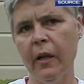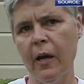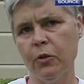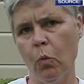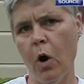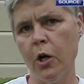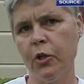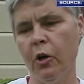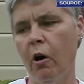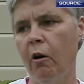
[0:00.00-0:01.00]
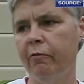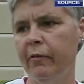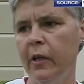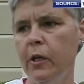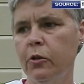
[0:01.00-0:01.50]
has washed off
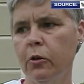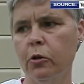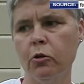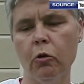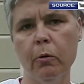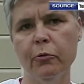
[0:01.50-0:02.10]
into the storm